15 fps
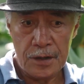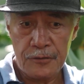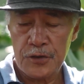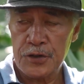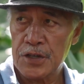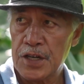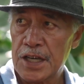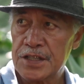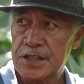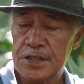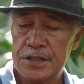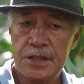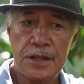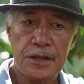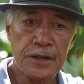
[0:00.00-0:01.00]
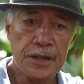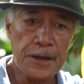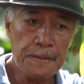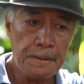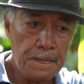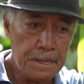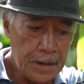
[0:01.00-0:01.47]
fertilizers. Okay,
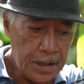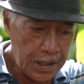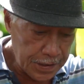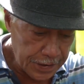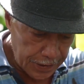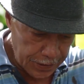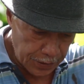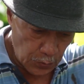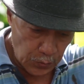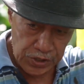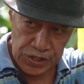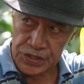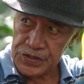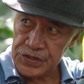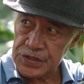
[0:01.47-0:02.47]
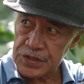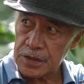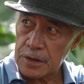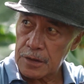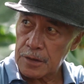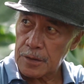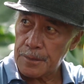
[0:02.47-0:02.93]
and then the weeds,
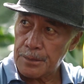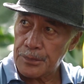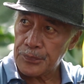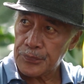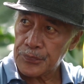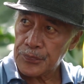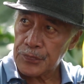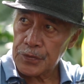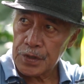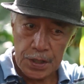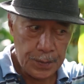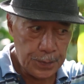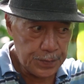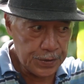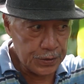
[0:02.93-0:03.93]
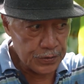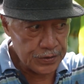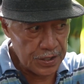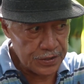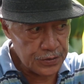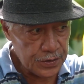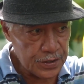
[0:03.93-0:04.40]

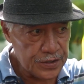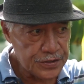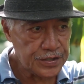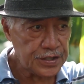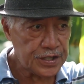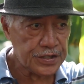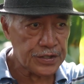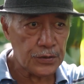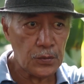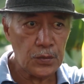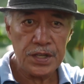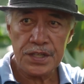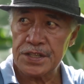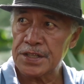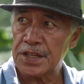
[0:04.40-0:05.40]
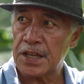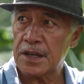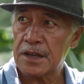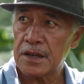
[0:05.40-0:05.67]
because as you can see, there's no weeds in there.